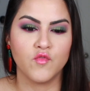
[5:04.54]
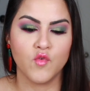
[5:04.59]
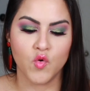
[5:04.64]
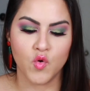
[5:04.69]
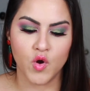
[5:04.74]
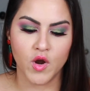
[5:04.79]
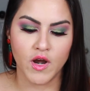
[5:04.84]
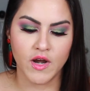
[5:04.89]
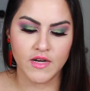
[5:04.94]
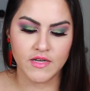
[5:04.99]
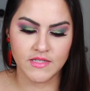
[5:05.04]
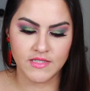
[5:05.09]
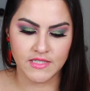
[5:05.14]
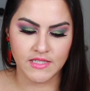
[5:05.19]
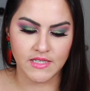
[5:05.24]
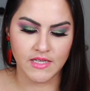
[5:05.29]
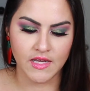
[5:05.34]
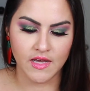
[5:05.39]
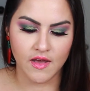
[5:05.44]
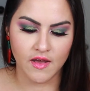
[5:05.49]
for
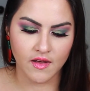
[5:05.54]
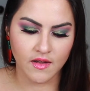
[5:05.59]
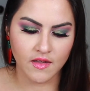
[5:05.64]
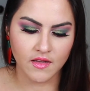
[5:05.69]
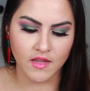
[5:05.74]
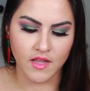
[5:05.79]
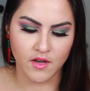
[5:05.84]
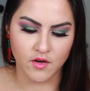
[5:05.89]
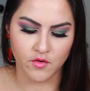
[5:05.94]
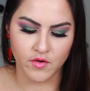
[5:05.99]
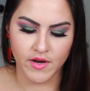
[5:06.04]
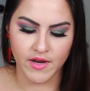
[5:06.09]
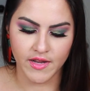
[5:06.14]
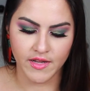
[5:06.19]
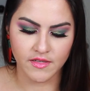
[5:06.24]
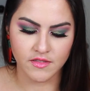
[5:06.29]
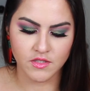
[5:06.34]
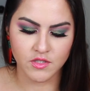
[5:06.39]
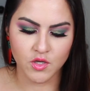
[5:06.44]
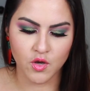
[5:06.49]

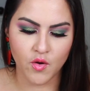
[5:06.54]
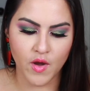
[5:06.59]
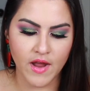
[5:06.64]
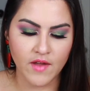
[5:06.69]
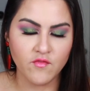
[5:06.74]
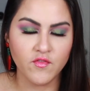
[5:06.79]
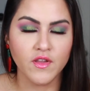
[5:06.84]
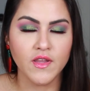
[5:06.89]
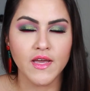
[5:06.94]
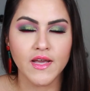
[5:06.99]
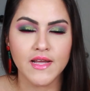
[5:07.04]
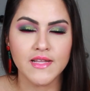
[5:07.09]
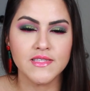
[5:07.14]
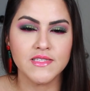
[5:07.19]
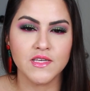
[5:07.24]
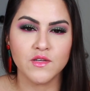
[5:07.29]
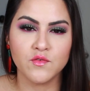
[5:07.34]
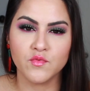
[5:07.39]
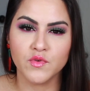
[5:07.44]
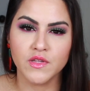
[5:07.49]
decluttering. So I feel like I
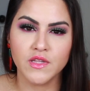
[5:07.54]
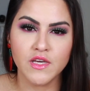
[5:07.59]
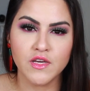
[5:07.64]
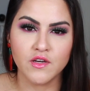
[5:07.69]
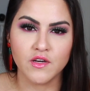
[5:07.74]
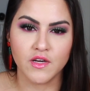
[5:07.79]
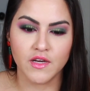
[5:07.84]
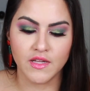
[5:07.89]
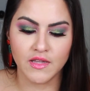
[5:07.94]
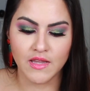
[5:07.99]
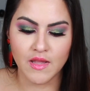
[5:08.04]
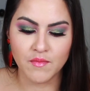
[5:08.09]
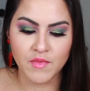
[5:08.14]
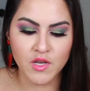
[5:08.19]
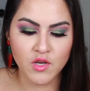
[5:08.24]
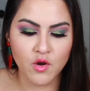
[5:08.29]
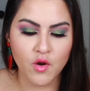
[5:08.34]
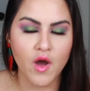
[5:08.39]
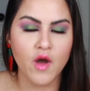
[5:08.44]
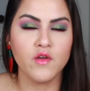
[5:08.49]
did really good. Let
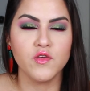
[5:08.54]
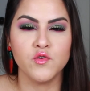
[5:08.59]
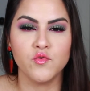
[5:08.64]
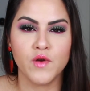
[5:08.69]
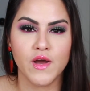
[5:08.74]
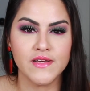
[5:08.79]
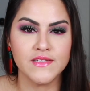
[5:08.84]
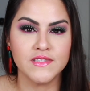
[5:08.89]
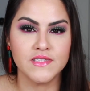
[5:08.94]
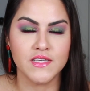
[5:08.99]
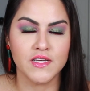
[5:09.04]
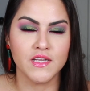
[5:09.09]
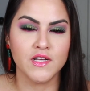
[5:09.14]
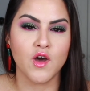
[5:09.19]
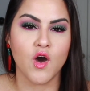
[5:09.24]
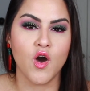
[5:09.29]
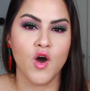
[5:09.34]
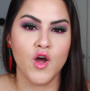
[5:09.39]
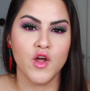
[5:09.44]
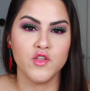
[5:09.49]
me know how you guys did
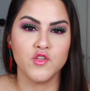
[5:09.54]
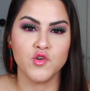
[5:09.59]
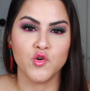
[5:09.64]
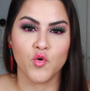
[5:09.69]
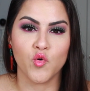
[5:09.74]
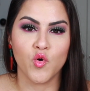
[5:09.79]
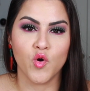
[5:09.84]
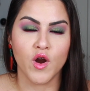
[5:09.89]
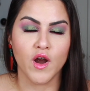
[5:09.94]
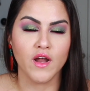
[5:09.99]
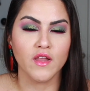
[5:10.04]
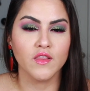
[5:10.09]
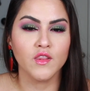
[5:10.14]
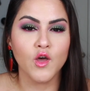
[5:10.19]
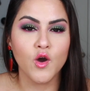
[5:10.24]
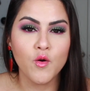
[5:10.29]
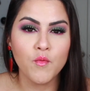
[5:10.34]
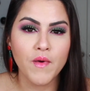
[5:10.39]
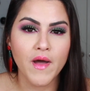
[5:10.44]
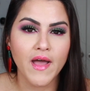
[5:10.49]
on your
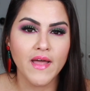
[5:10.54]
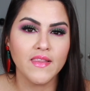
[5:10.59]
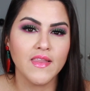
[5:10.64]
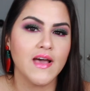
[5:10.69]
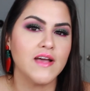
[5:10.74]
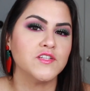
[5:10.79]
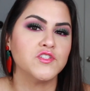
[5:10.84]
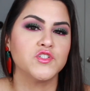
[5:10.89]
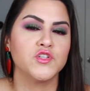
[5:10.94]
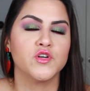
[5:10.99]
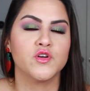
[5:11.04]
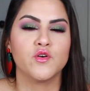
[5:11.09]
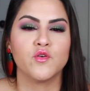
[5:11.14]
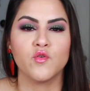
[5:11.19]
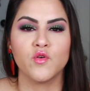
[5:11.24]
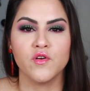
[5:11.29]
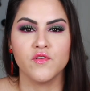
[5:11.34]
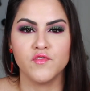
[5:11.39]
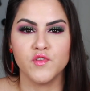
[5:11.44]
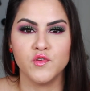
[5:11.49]
low buy last year,
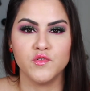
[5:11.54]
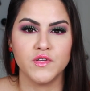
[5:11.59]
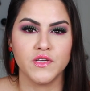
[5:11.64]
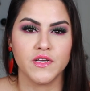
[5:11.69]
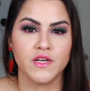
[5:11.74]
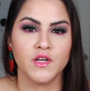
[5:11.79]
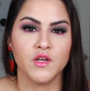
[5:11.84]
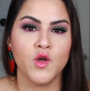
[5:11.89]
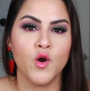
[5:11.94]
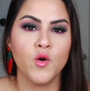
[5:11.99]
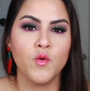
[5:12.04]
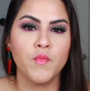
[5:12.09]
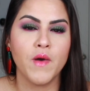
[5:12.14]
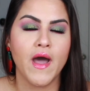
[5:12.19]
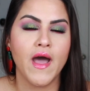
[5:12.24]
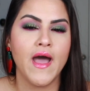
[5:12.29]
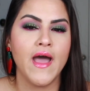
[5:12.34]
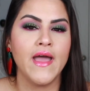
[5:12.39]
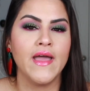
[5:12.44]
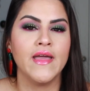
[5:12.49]
or if you did a no
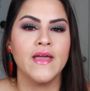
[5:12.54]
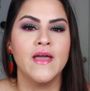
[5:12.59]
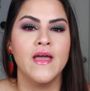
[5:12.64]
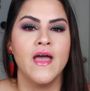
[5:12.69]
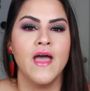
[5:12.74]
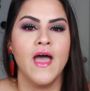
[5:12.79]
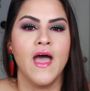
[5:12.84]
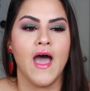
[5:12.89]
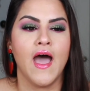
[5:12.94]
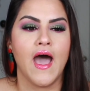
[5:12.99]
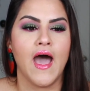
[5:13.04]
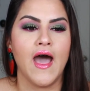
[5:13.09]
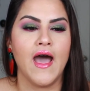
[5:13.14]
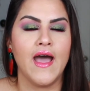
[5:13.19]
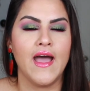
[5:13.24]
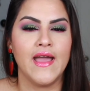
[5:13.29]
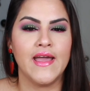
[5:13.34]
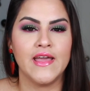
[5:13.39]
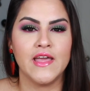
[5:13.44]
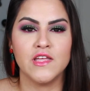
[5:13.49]
buy.
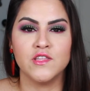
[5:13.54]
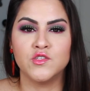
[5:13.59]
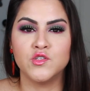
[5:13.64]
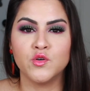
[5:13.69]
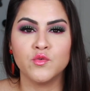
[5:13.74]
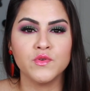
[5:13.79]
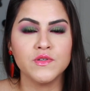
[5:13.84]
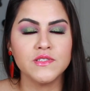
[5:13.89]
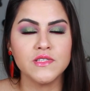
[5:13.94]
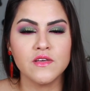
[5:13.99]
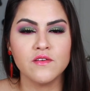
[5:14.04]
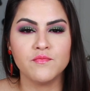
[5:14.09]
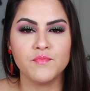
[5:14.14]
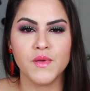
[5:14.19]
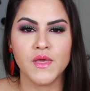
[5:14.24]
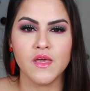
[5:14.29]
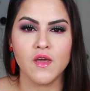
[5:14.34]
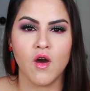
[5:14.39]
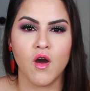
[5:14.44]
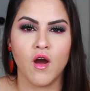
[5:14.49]
I do receive
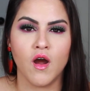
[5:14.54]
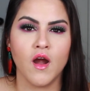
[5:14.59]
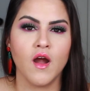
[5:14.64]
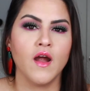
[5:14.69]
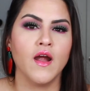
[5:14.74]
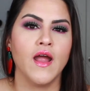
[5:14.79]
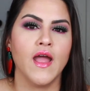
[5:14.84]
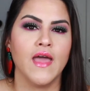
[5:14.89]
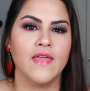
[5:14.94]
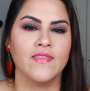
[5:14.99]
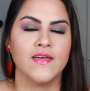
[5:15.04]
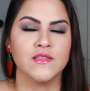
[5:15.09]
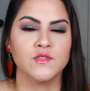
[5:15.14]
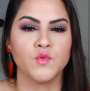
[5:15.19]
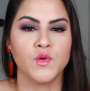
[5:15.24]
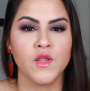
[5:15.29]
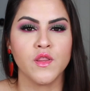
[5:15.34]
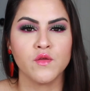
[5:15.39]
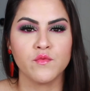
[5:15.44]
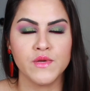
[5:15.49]
PR, and
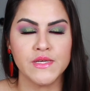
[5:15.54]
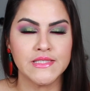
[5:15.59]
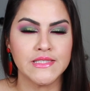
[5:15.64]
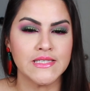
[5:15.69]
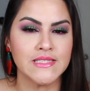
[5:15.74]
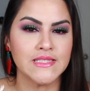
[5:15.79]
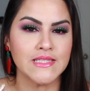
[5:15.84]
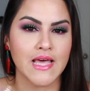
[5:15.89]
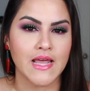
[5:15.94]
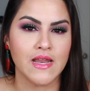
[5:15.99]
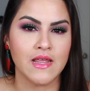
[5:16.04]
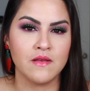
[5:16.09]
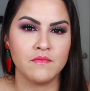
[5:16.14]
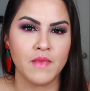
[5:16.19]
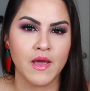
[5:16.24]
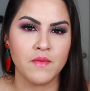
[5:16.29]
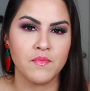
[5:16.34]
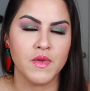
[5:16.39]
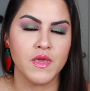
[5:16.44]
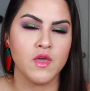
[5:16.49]
that's one of the reasons that in
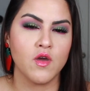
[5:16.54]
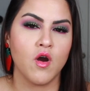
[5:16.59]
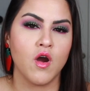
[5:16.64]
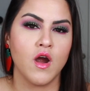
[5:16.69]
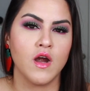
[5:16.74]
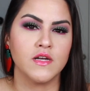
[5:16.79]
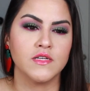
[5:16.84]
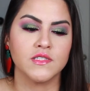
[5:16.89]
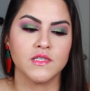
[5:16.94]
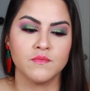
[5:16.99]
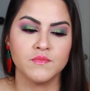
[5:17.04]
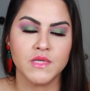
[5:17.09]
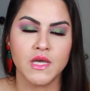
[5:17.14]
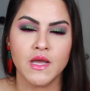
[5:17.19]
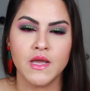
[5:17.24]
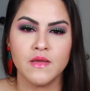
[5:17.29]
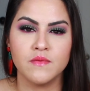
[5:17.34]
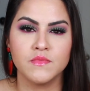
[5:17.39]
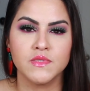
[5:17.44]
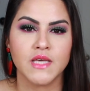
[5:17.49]
my PR
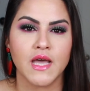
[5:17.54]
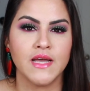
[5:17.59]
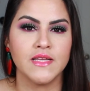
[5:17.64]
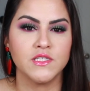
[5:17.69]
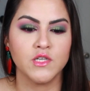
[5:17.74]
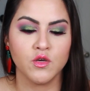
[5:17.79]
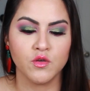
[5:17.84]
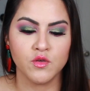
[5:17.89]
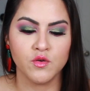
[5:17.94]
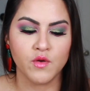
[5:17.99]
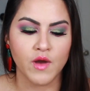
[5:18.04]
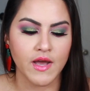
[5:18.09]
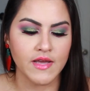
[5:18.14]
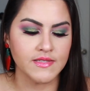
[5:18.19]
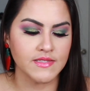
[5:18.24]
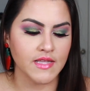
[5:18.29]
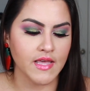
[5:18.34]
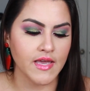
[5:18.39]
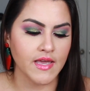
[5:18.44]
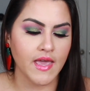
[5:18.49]
sometimes I tell you
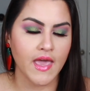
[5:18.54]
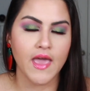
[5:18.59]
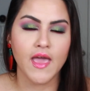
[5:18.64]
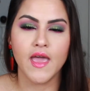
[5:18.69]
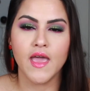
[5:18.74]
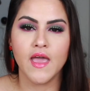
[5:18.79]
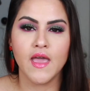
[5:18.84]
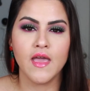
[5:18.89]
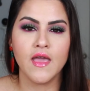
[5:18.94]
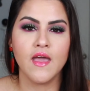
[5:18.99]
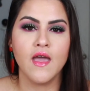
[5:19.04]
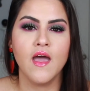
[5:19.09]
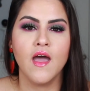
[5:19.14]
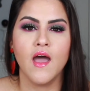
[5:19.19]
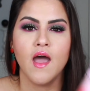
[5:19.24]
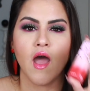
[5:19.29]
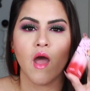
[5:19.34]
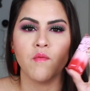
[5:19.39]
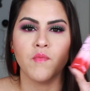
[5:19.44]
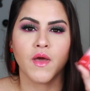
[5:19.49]
guys like, hey,
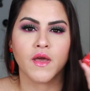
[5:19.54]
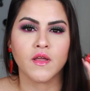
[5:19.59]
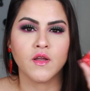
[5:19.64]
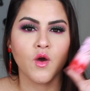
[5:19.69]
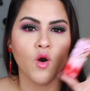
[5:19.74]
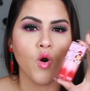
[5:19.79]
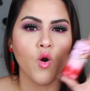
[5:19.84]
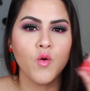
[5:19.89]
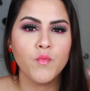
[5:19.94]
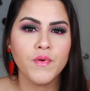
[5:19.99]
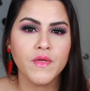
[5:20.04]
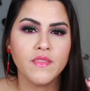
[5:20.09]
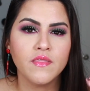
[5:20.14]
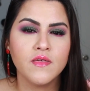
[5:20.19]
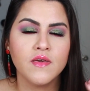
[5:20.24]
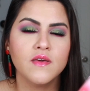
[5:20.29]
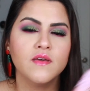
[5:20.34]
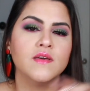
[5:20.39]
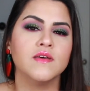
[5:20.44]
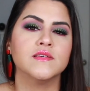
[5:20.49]
I'm not gonna open
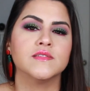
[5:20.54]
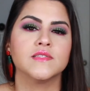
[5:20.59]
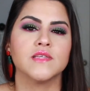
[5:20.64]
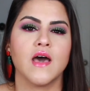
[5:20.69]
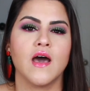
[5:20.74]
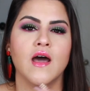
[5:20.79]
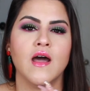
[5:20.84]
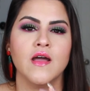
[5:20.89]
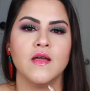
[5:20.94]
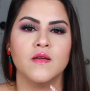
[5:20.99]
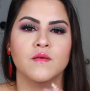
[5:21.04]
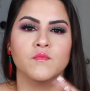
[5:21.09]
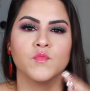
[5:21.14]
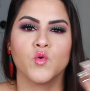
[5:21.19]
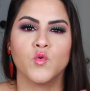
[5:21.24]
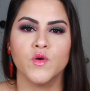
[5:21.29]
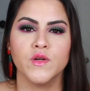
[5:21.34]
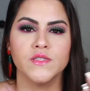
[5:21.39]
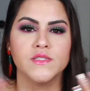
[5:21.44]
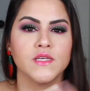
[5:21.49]
this, I
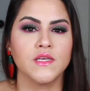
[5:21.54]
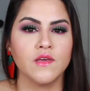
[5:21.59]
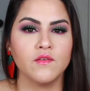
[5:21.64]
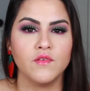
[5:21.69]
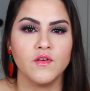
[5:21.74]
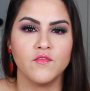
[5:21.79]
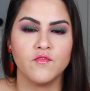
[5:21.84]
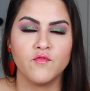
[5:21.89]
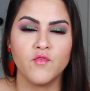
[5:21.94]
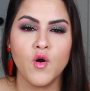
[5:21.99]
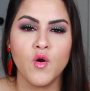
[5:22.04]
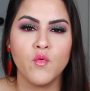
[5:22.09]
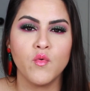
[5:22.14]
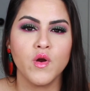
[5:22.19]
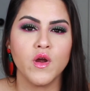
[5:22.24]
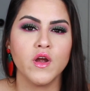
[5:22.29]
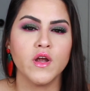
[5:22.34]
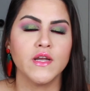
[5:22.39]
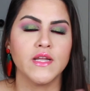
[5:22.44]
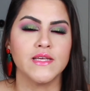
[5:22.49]
am going to give it
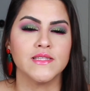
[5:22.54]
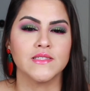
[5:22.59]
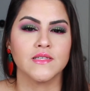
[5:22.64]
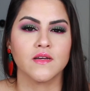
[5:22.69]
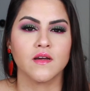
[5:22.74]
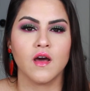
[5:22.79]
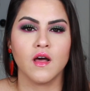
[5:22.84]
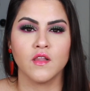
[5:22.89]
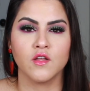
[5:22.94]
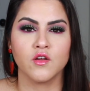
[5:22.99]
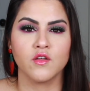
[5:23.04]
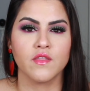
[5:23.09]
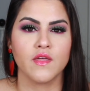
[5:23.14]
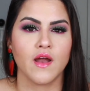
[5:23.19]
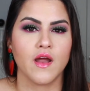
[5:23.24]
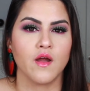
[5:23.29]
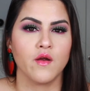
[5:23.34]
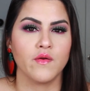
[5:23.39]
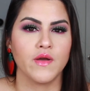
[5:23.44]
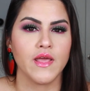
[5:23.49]
forward, it's a color
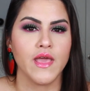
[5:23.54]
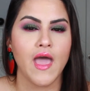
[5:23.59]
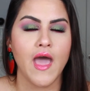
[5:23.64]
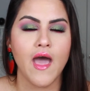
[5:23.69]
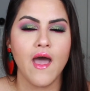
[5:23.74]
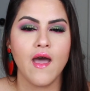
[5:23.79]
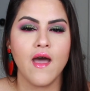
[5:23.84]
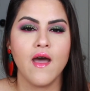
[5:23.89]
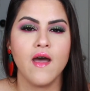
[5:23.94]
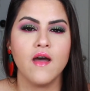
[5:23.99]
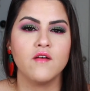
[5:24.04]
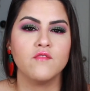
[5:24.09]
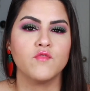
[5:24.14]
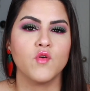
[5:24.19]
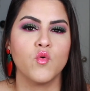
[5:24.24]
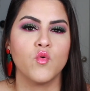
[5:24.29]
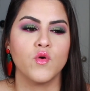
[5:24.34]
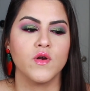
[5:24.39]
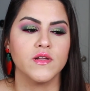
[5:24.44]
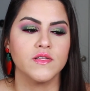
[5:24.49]
that I already have,
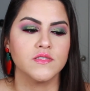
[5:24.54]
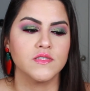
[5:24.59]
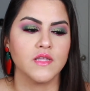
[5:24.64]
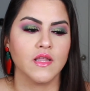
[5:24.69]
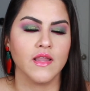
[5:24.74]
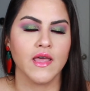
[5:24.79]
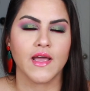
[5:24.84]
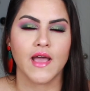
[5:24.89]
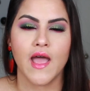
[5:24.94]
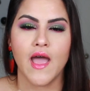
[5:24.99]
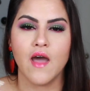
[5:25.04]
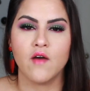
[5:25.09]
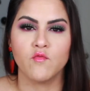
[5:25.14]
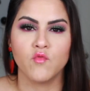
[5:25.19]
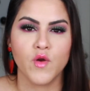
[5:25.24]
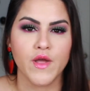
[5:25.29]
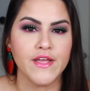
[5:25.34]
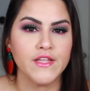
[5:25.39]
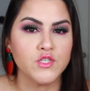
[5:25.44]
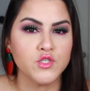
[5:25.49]
or it's like I have
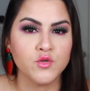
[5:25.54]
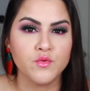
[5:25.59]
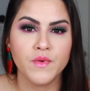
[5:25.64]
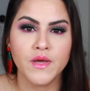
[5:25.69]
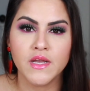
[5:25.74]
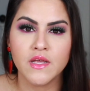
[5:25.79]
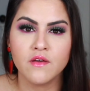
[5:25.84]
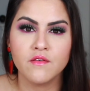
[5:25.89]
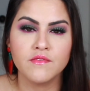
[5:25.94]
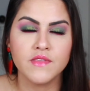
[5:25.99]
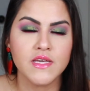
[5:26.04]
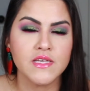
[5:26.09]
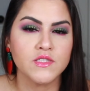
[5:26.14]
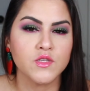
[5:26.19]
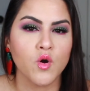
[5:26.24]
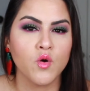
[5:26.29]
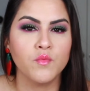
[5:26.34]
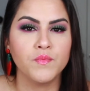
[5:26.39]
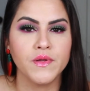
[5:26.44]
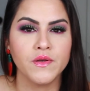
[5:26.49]
way too many of these
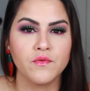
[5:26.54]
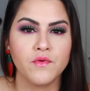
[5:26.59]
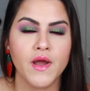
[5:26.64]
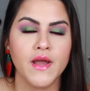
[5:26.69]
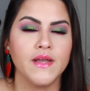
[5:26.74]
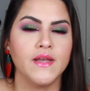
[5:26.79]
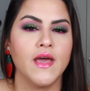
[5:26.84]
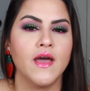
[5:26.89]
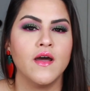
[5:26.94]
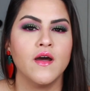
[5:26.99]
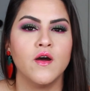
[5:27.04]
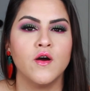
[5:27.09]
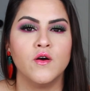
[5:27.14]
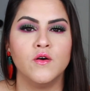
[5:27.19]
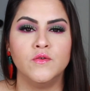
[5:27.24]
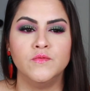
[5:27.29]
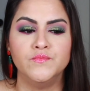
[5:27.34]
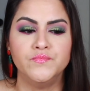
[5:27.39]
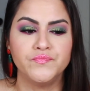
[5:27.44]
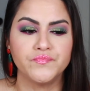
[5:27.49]
open right
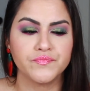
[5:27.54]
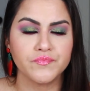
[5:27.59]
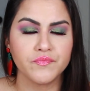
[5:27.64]
now,